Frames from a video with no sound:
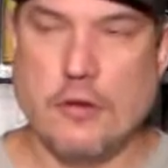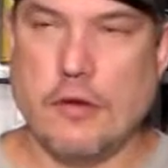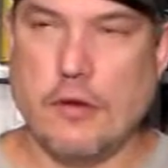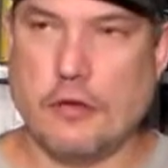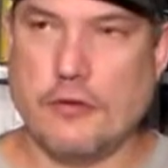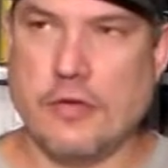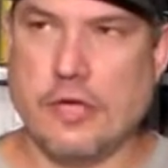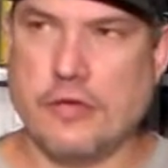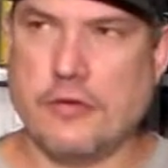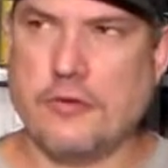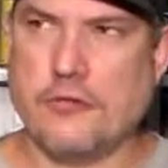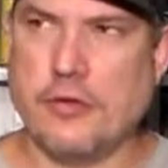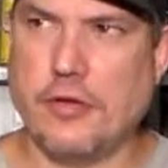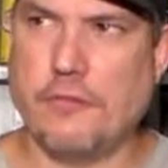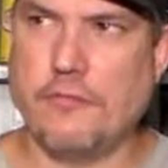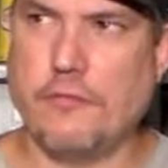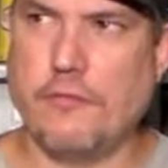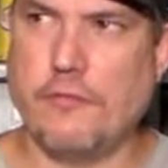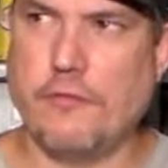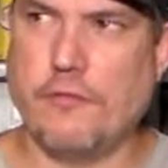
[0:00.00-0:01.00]
I'd like to
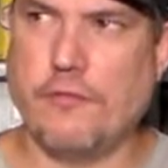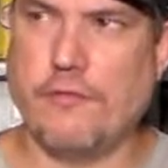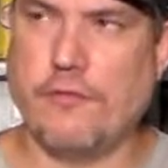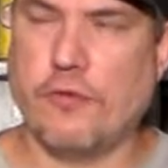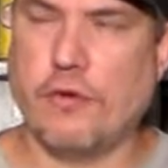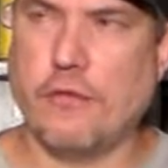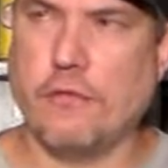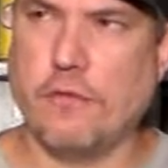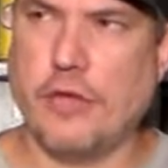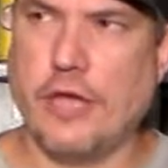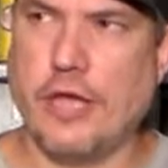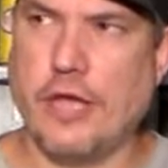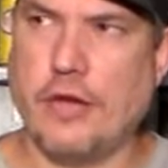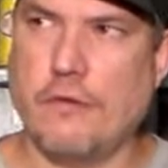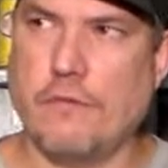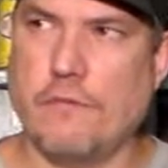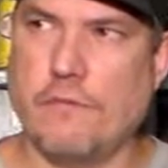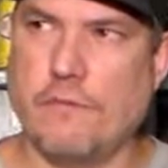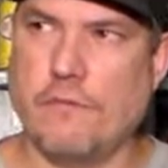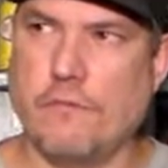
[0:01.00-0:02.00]
say before, we
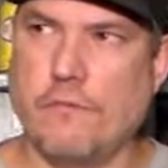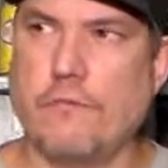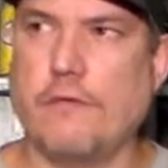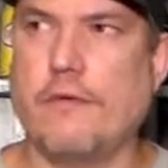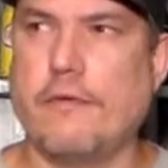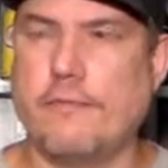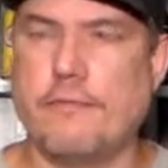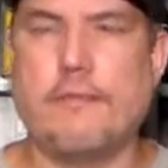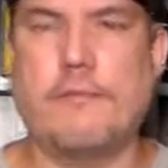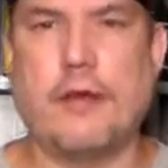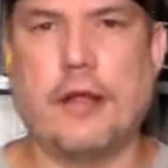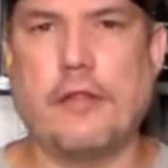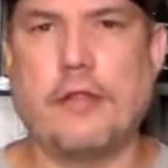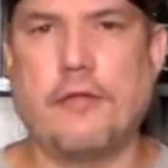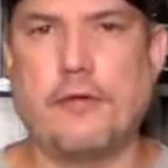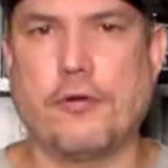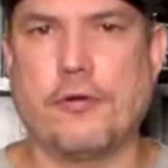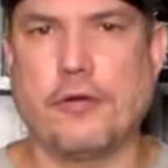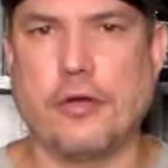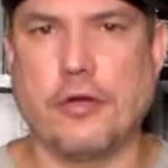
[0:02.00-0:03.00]
were
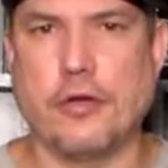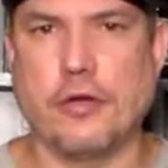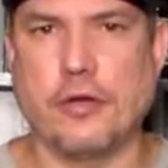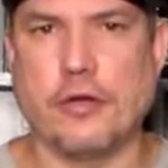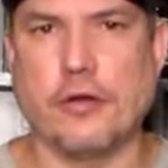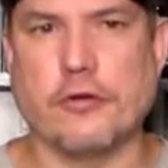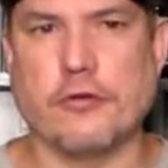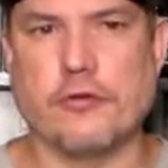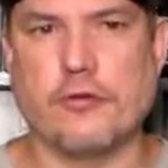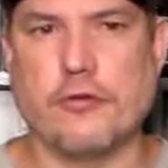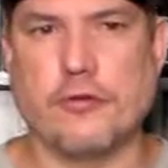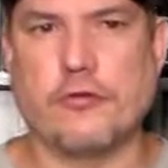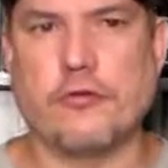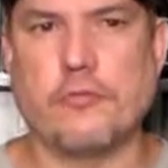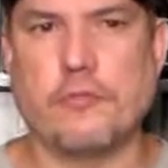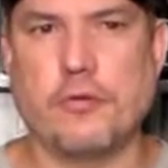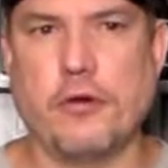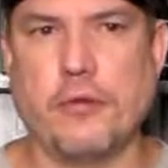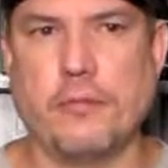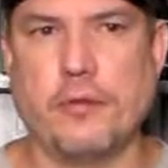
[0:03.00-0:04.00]
about 13 years.
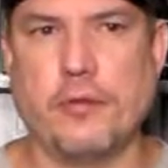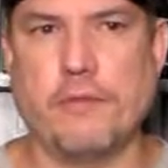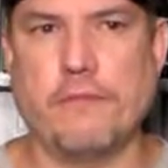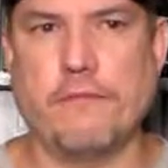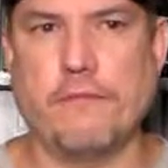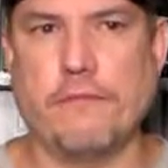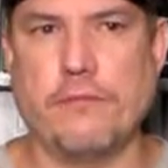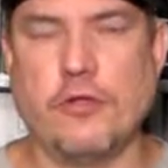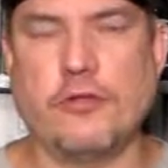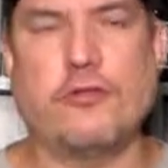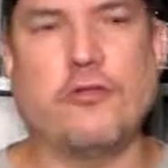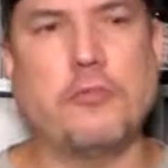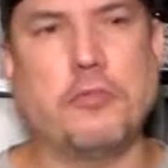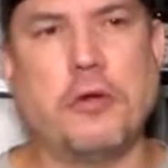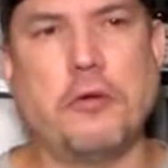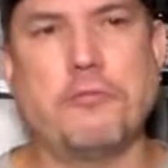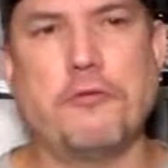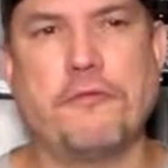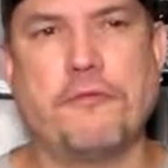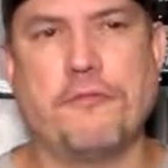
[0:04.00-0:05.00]
This is probably
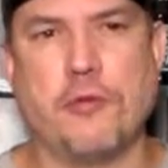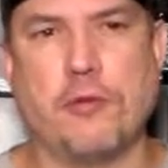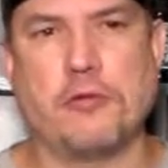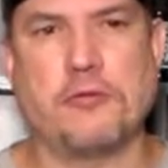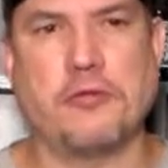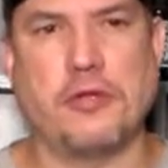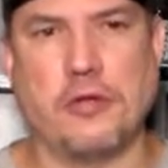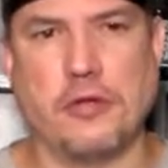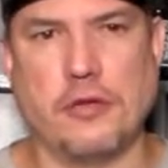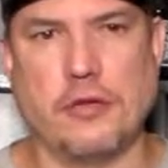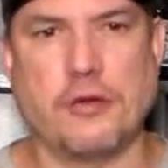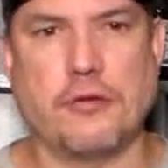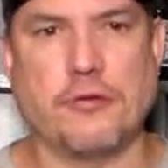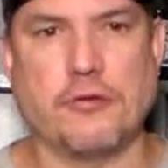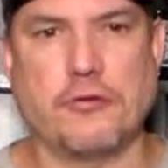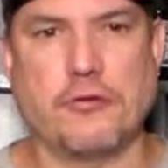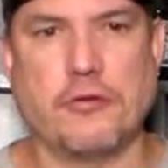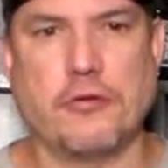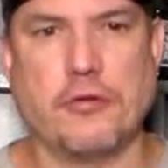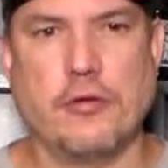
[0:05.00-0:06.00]
14
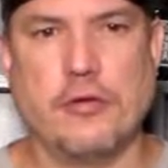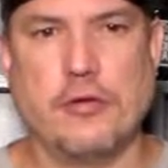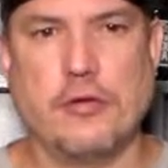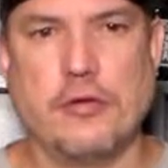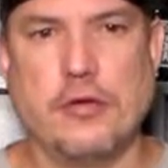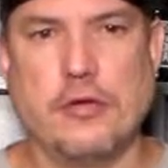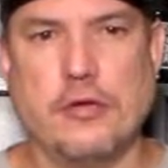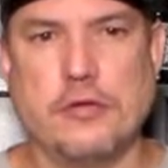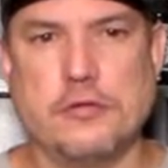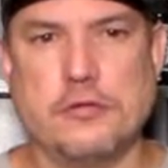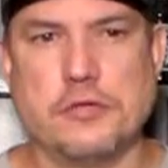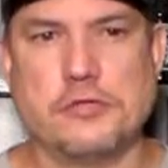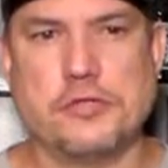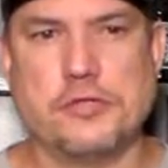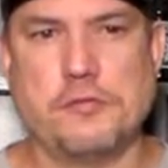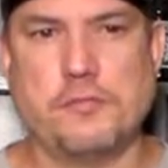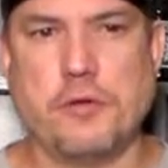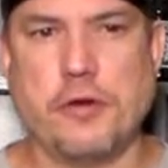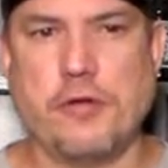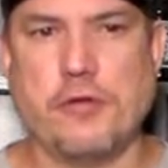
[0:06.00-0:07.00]
years. So
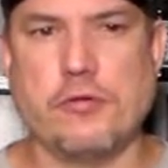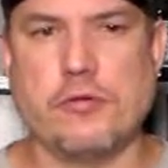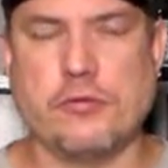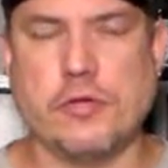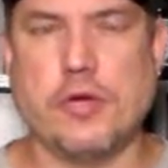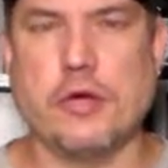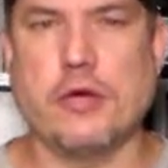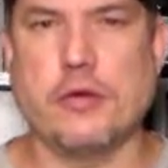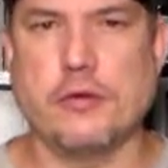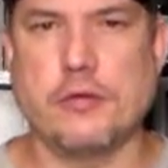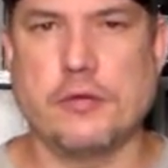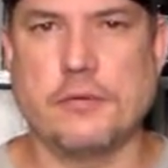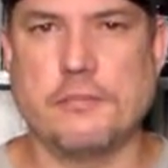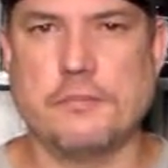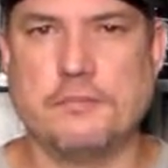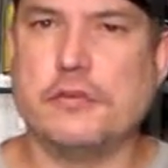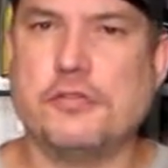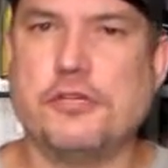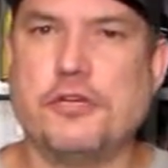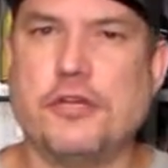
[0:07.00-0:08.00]
she's a pretty old dog.
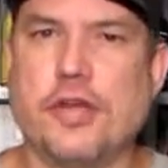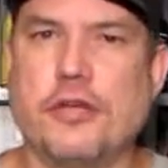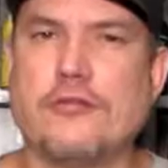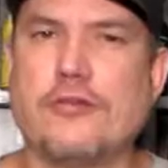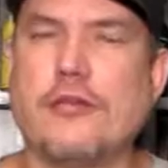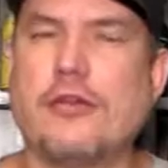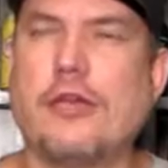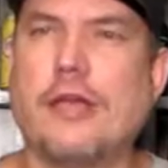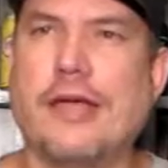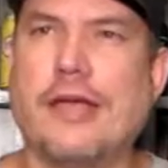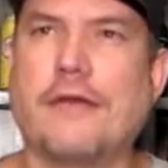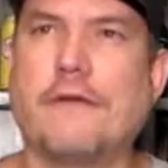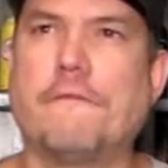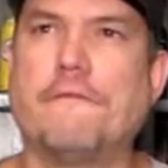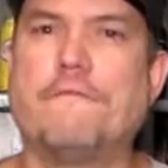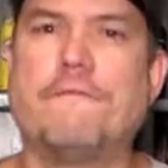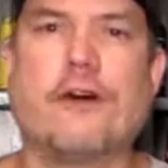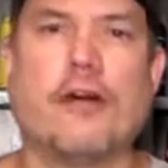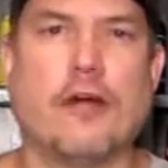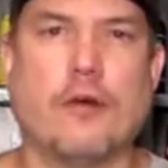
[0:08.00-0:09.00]
She doesn't like
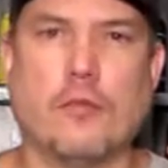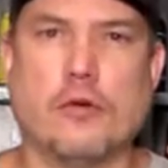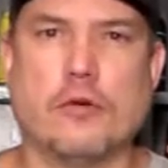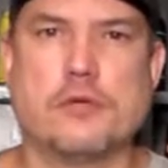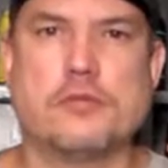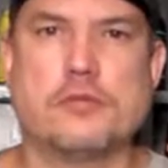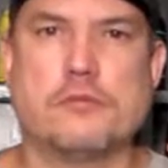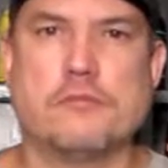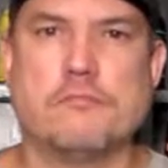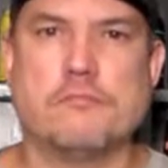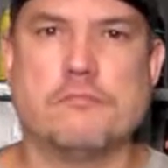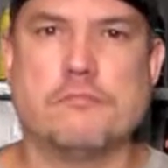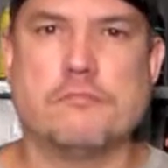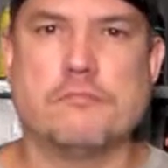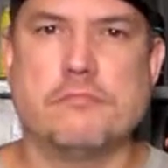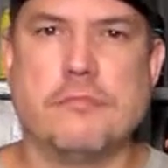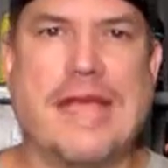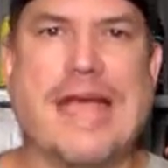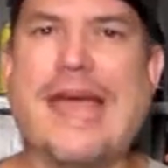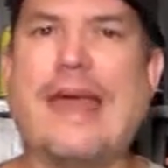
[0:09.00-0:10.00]
fireworks
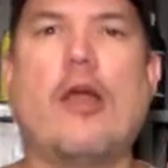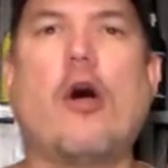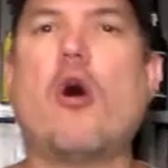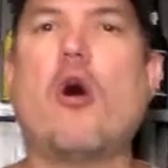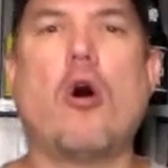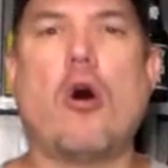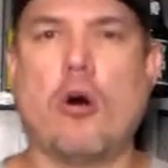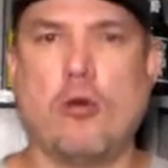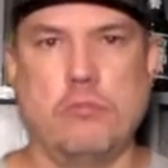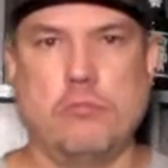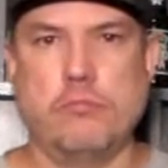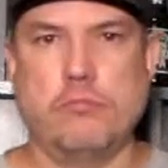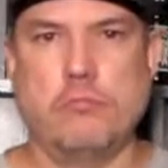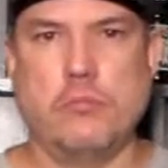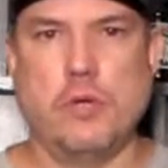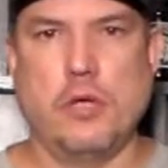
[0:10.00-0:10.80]
at all.